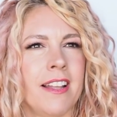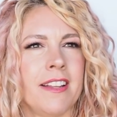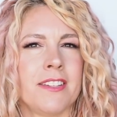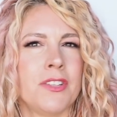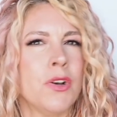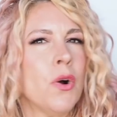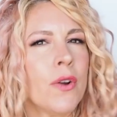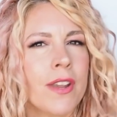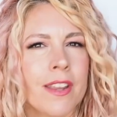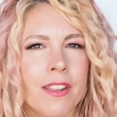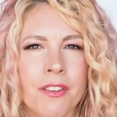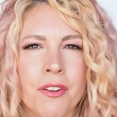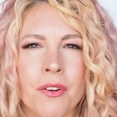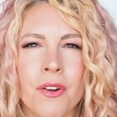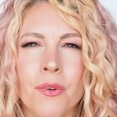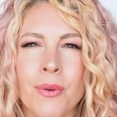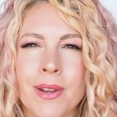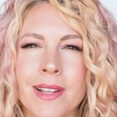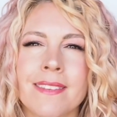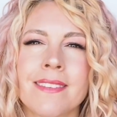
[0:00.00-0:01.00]
talk you through
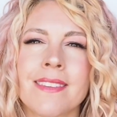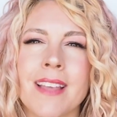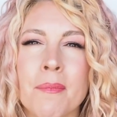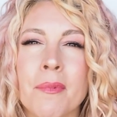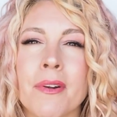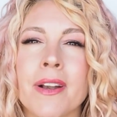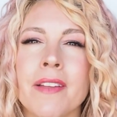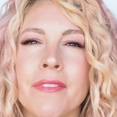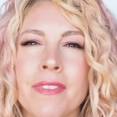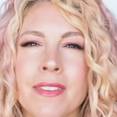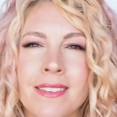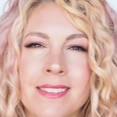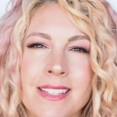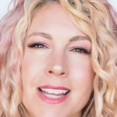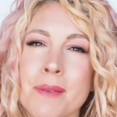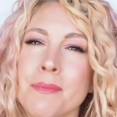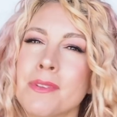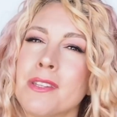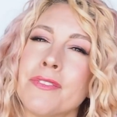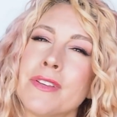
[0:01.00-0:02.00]
a quick summary of the
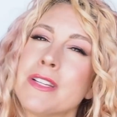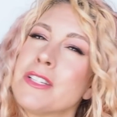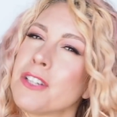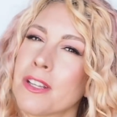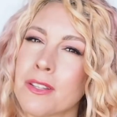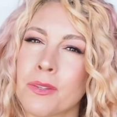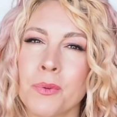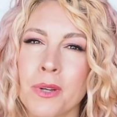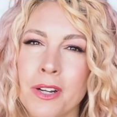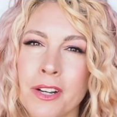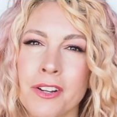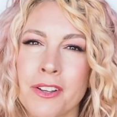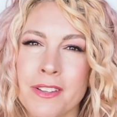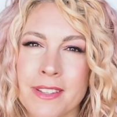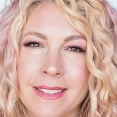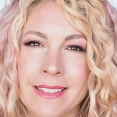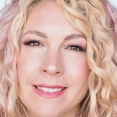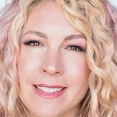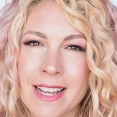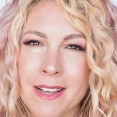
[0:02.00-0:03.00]
steps if you just want to know
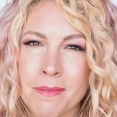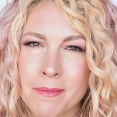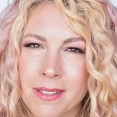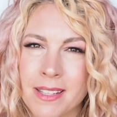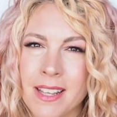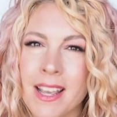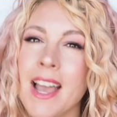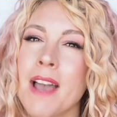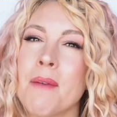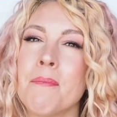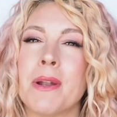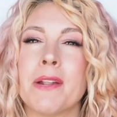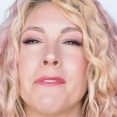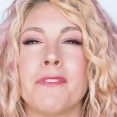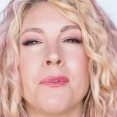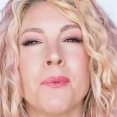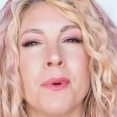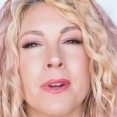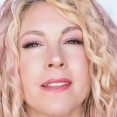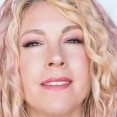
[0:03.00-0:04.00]
the steps. But if
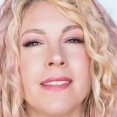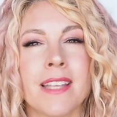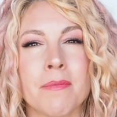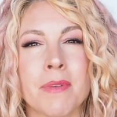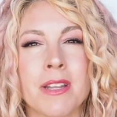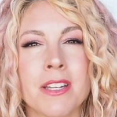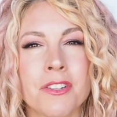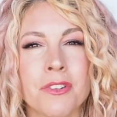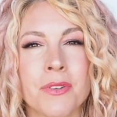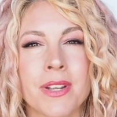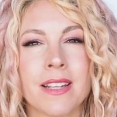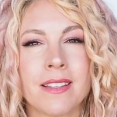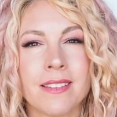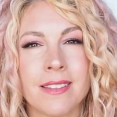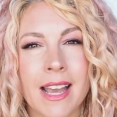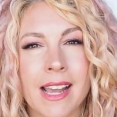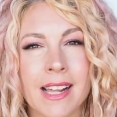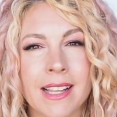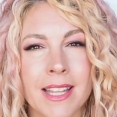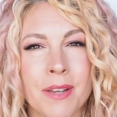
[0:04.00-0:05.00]
you want to see me do
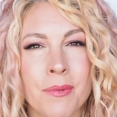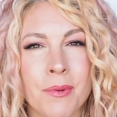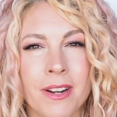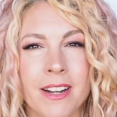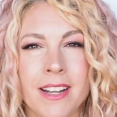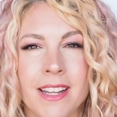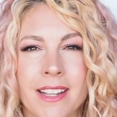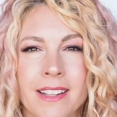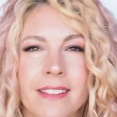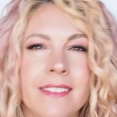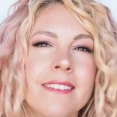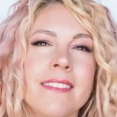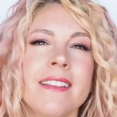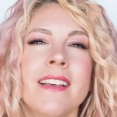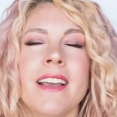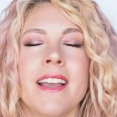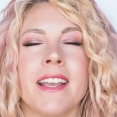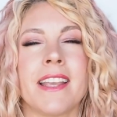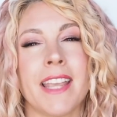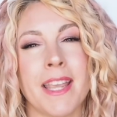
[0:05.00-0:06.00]
exactly what it is,
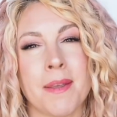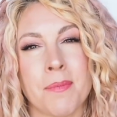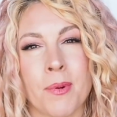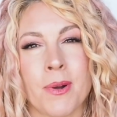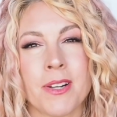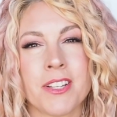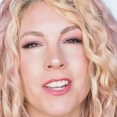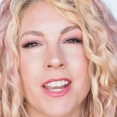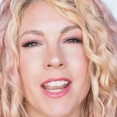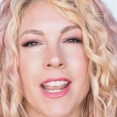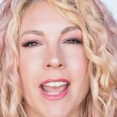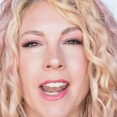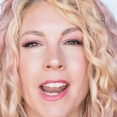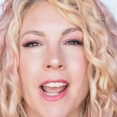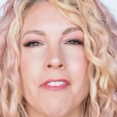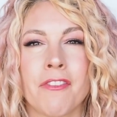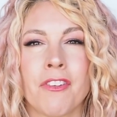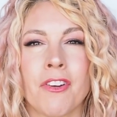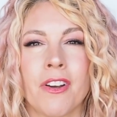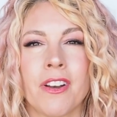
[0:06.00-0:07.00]
keep watching, and
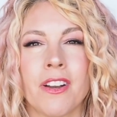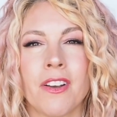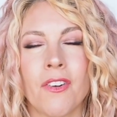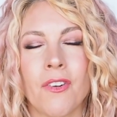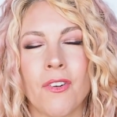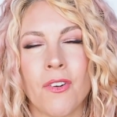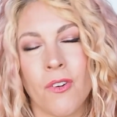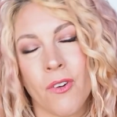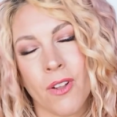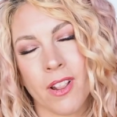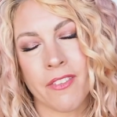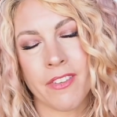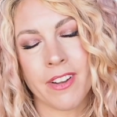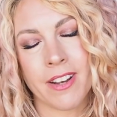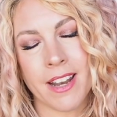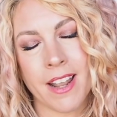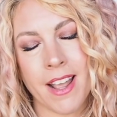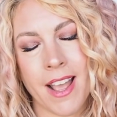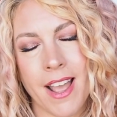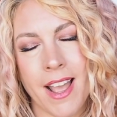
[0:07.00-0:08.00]
I've got all of
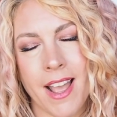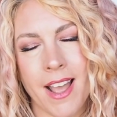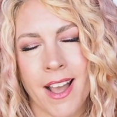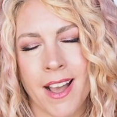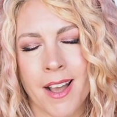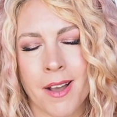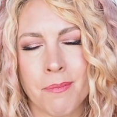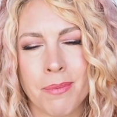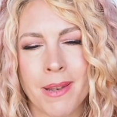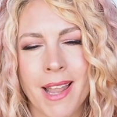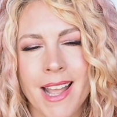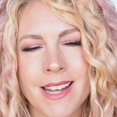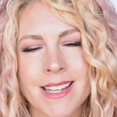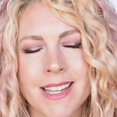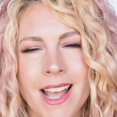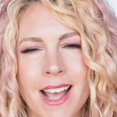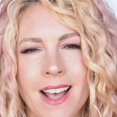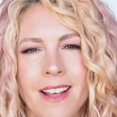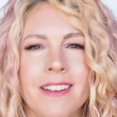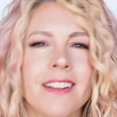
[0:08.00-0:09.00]
it planned
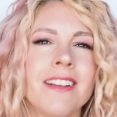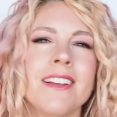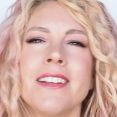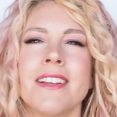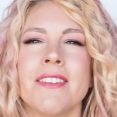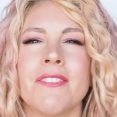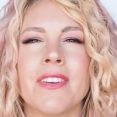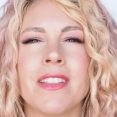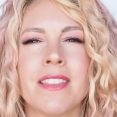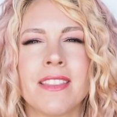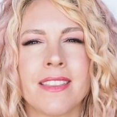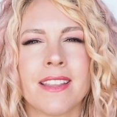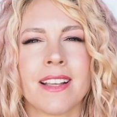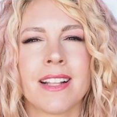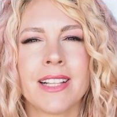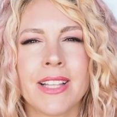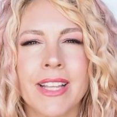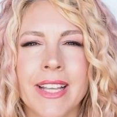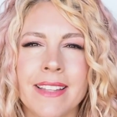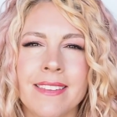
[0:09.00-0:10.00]
out with
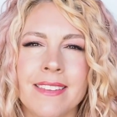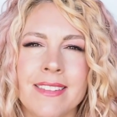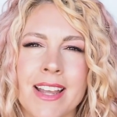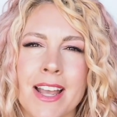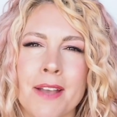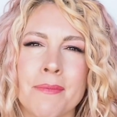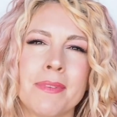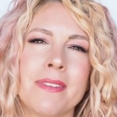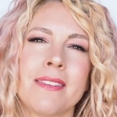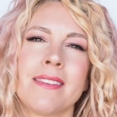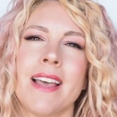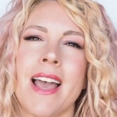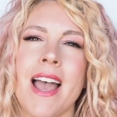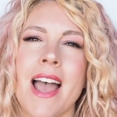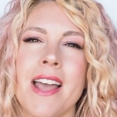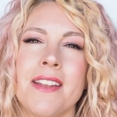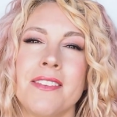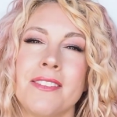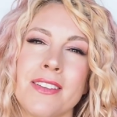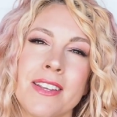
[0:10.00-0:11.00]
clear steps,
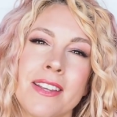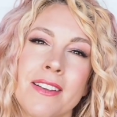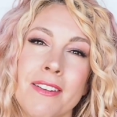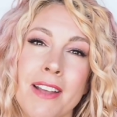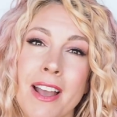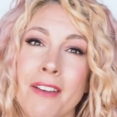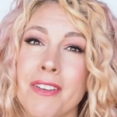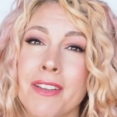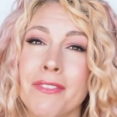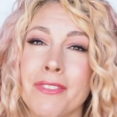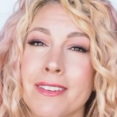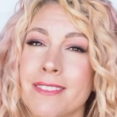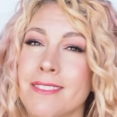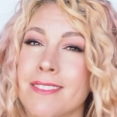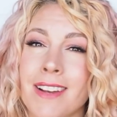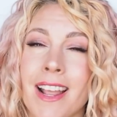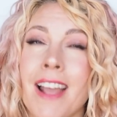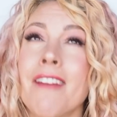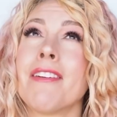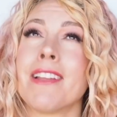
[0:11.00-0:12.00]
and so I've even
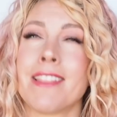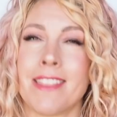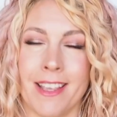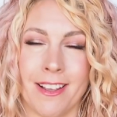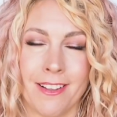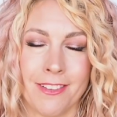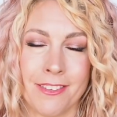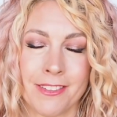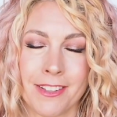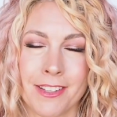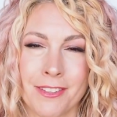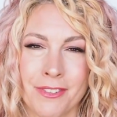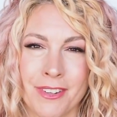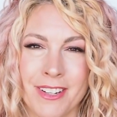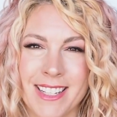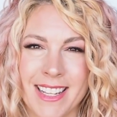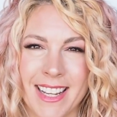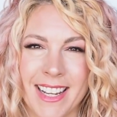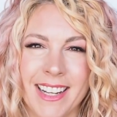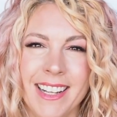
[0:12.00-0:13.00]
everything along this
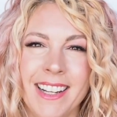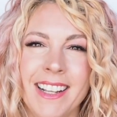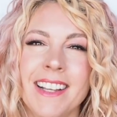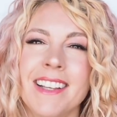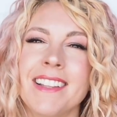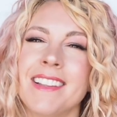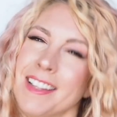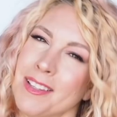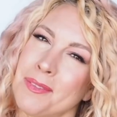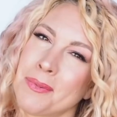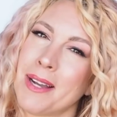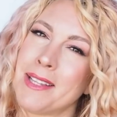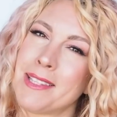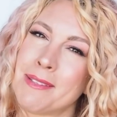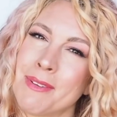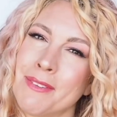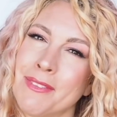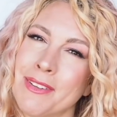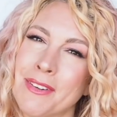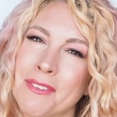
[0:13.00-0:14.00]
routine. That's why it's
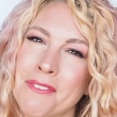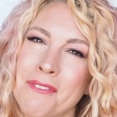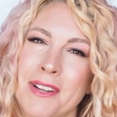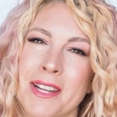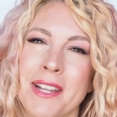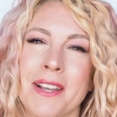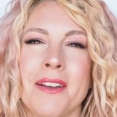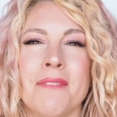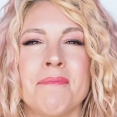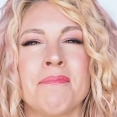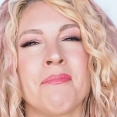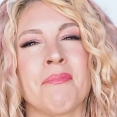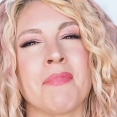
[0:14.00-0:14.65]
a bit of a long video.